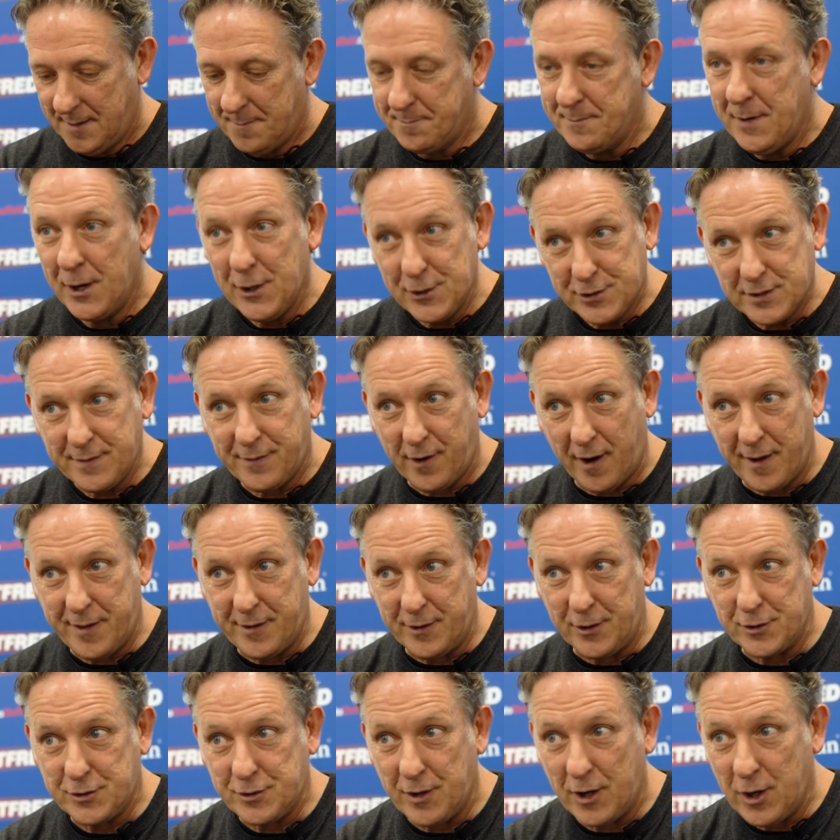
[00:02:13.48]
Most of our
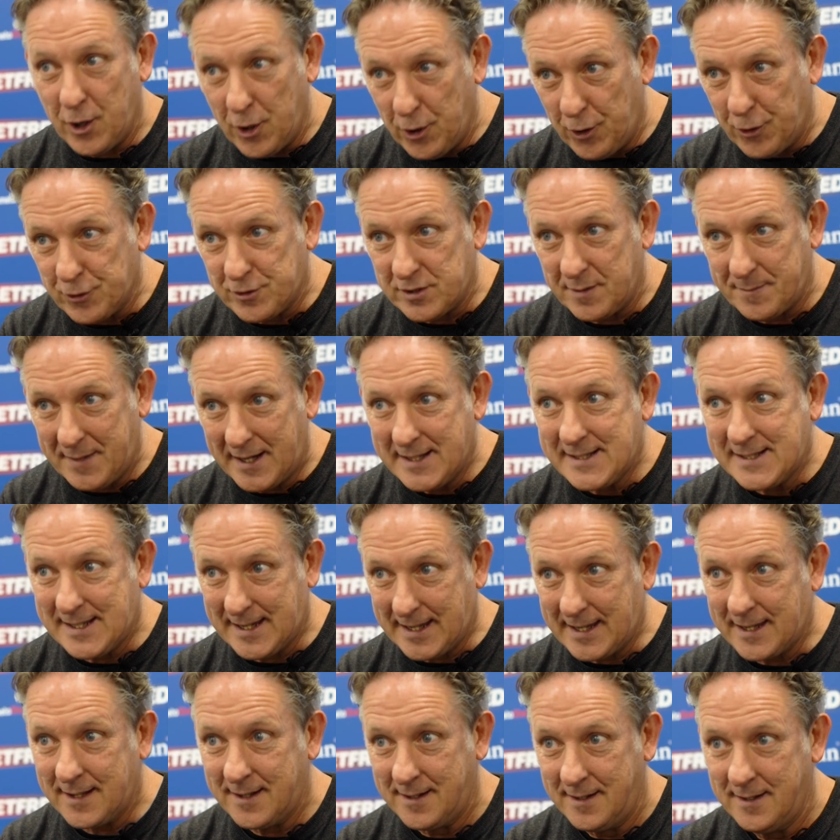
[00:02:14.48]
thoughts are
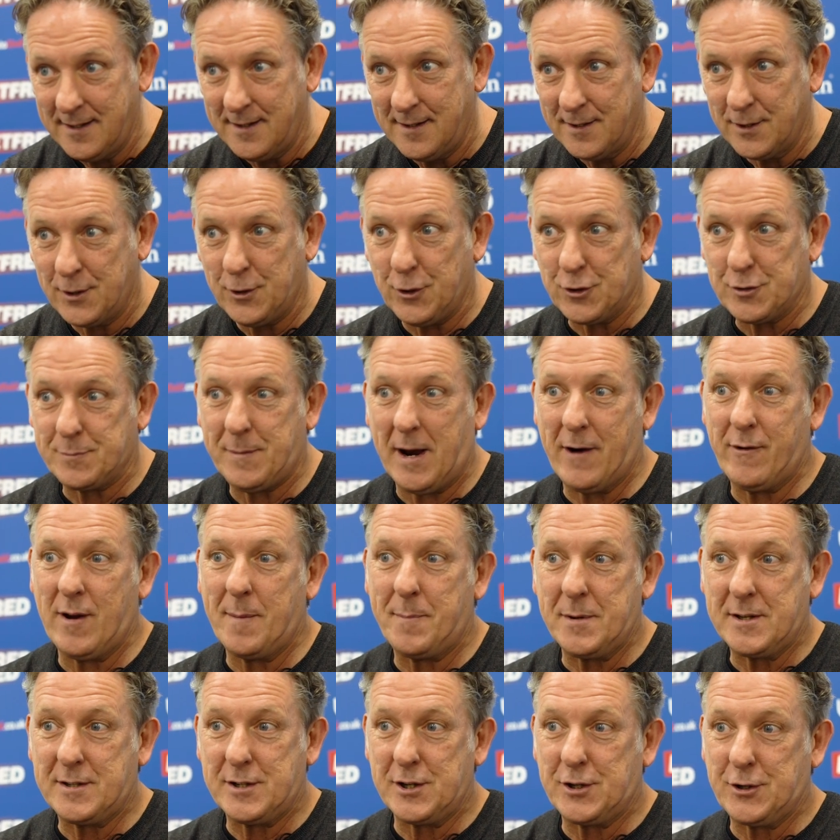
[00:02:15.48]
automatic caused by
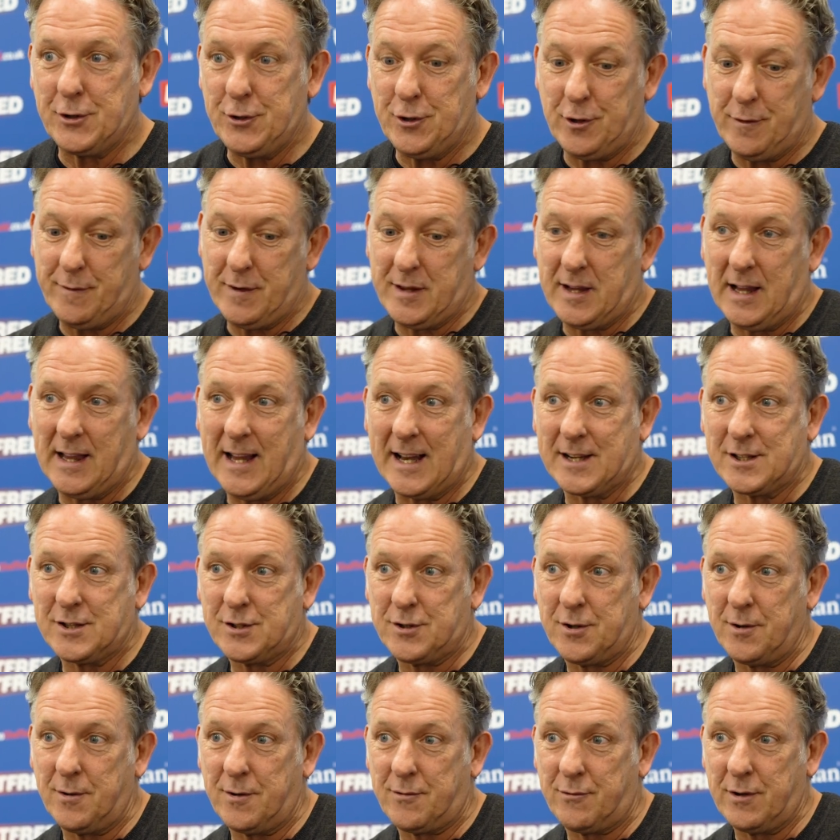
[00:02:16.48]
repetition over the last
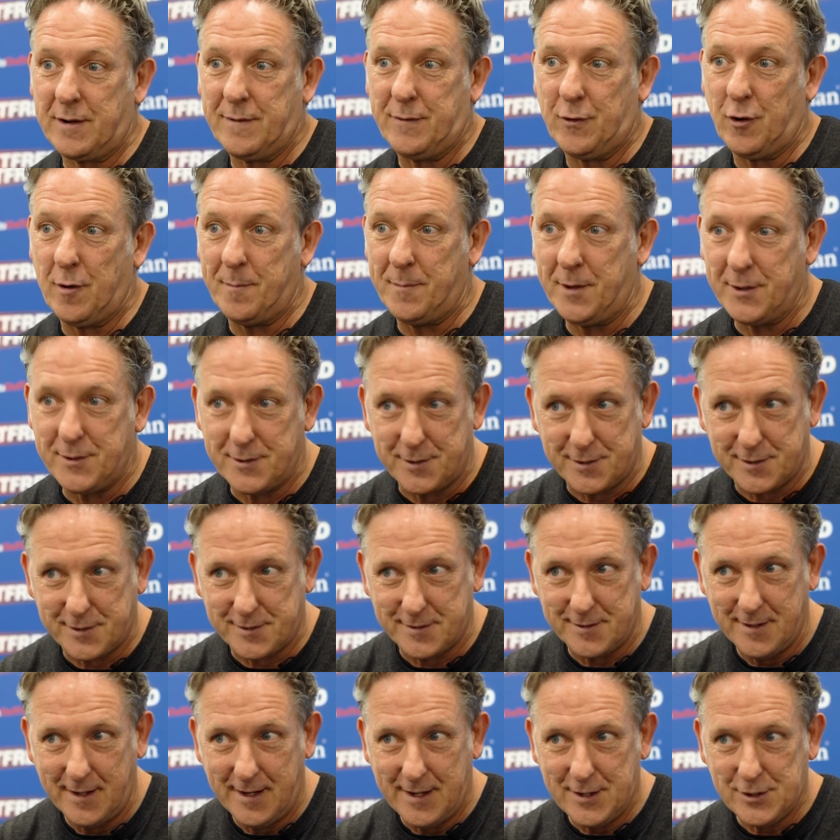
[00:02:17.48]
two, three, four
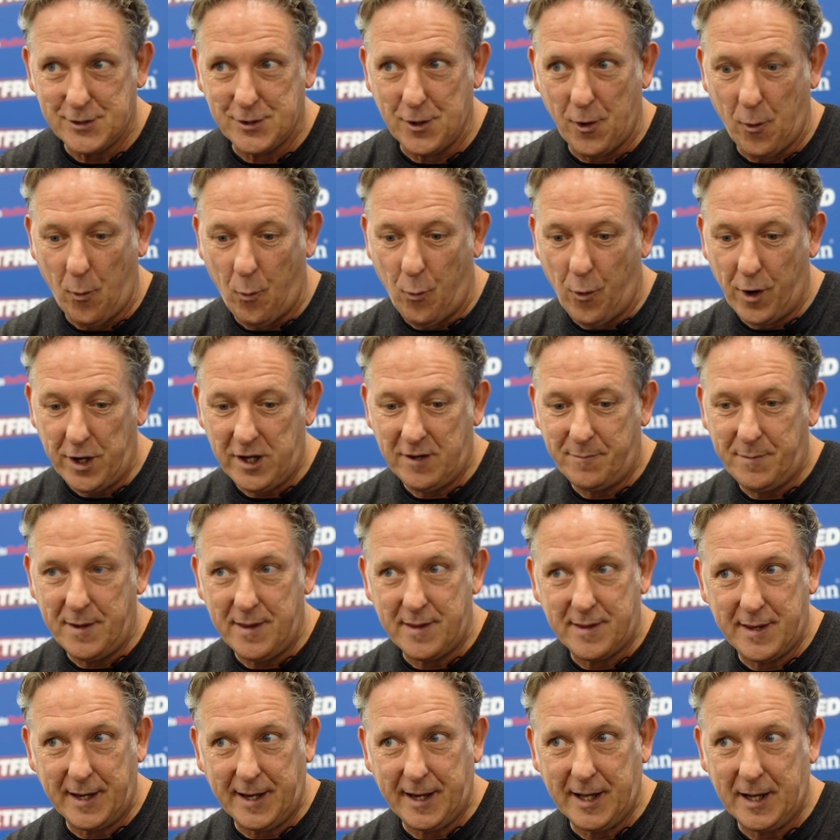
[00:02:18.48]
months. So what you've
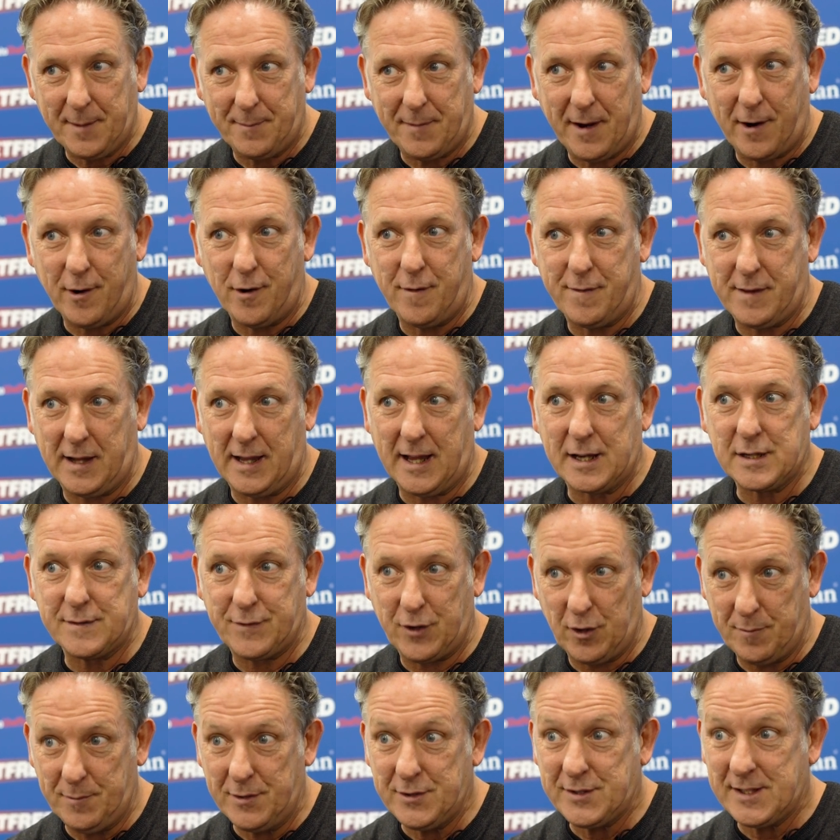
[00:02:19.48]
been thinking about over the last
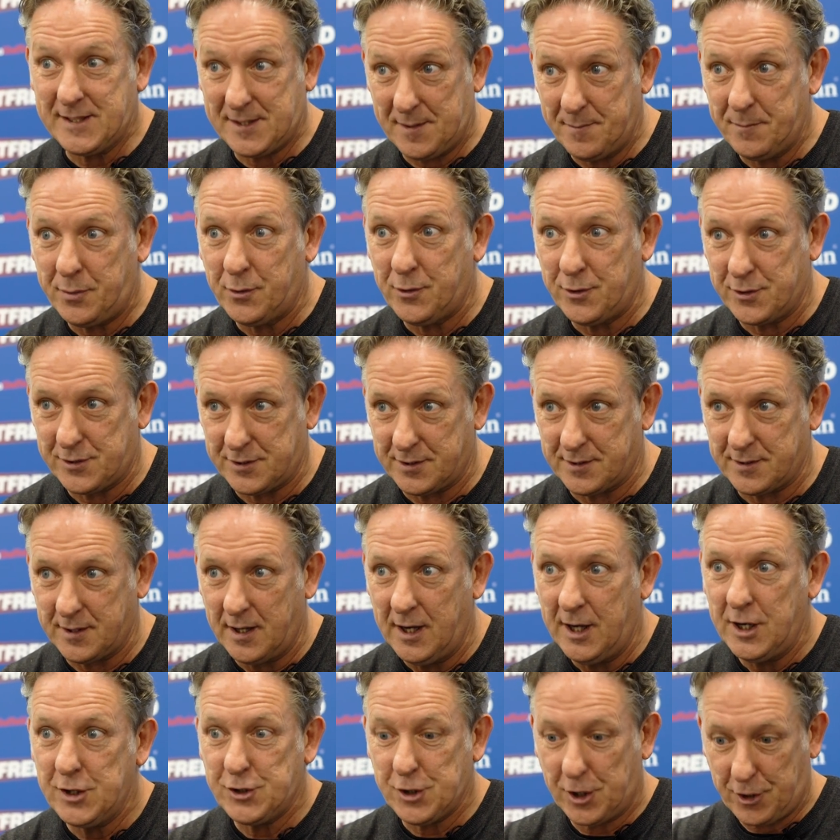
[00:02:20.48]
few months is important
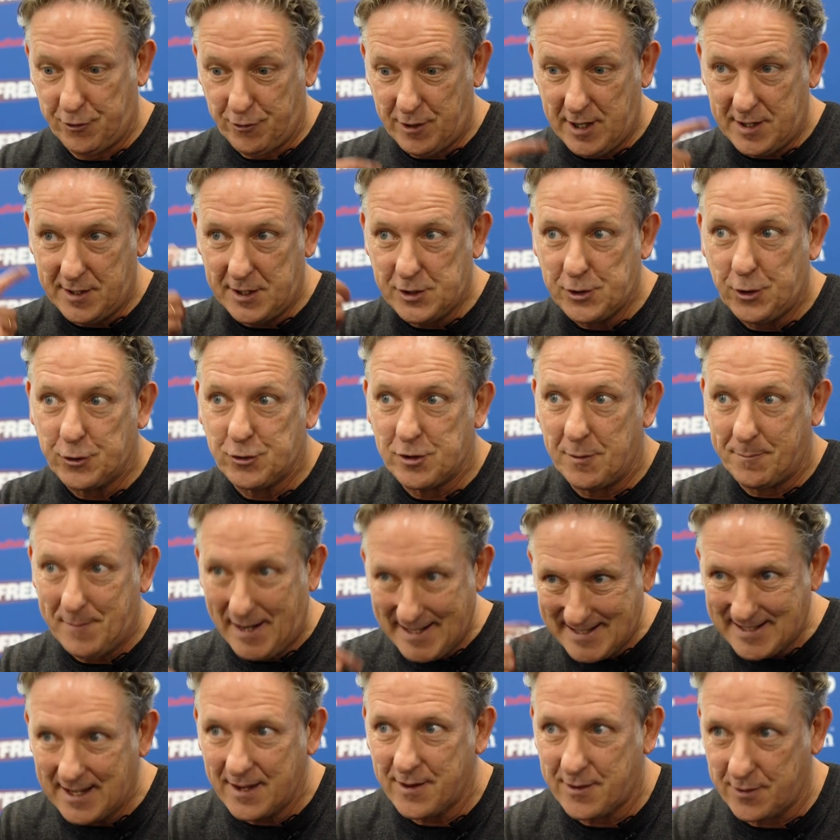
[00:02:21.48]
to create these
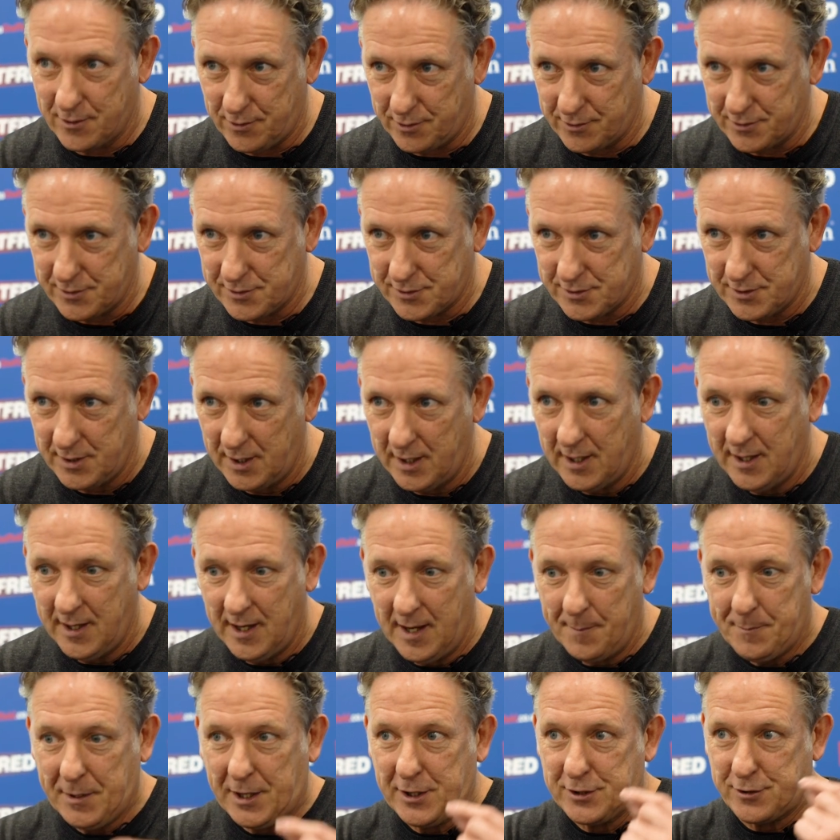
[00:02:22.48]
automatic thoughts
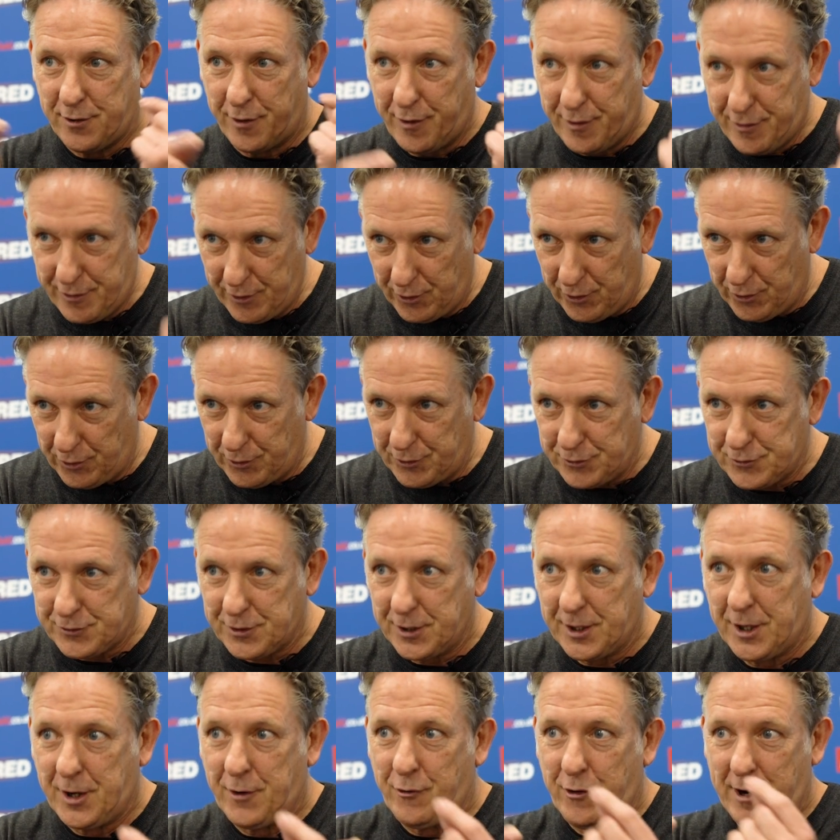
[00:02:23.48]
because a thought
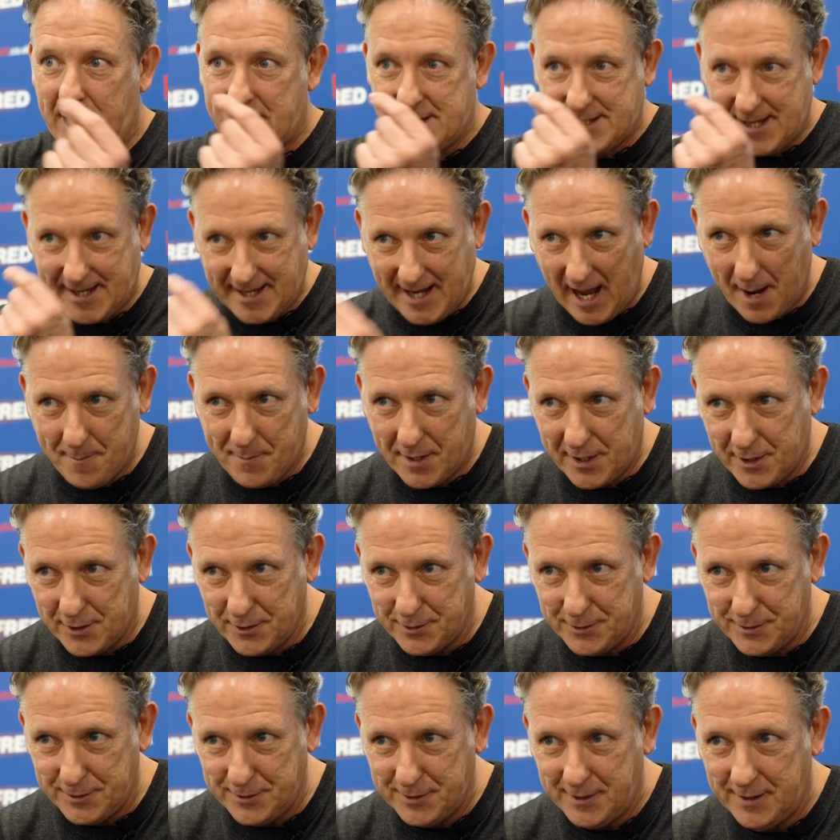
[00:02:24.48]
creates a
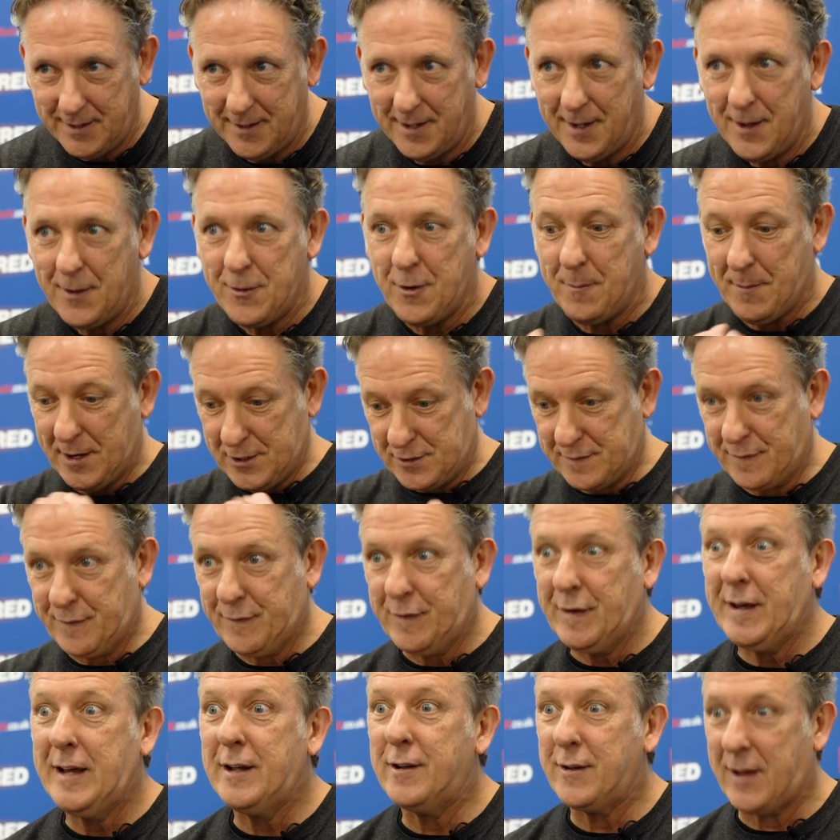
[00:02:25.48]
chemical that makes you
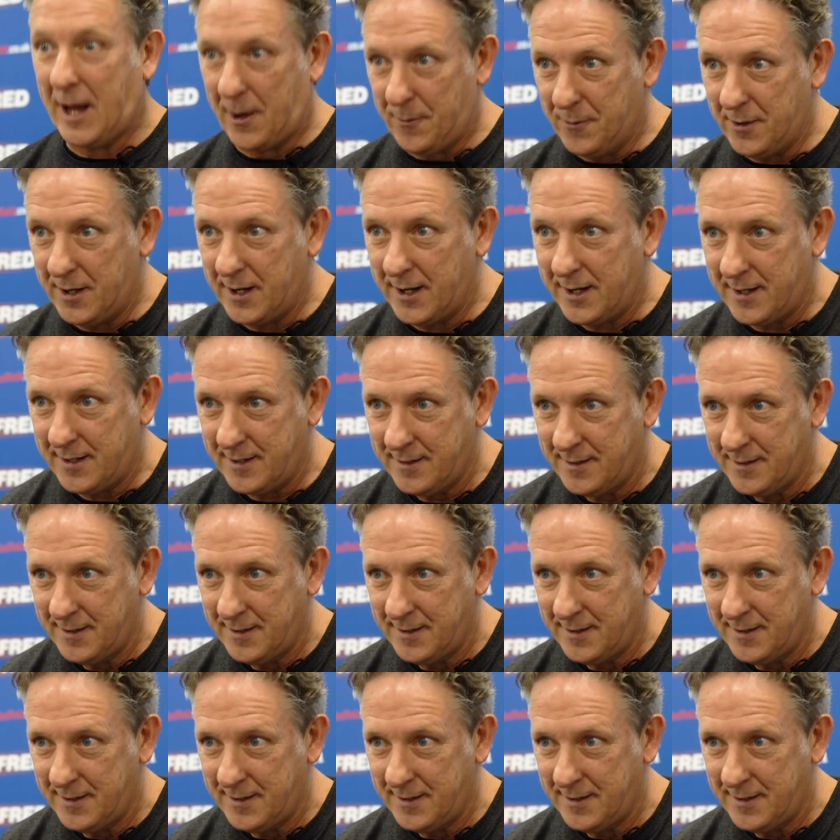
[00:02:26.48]
feel that way.